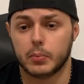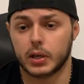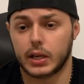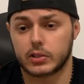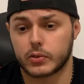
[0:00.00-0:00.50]

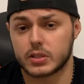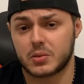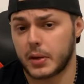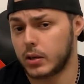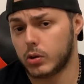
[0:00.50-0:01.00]
But as far as
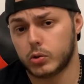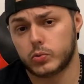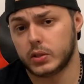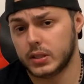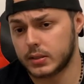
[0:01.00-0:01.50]
the tobacco
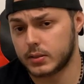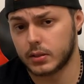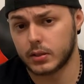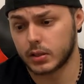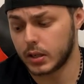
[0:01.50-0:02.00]
goes for this,
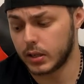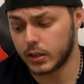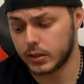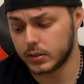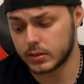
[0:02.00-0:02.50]
the
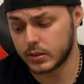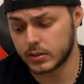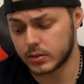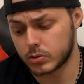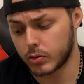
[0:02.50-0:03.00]
cut
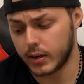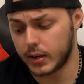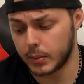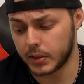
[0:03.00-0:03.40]
it's great.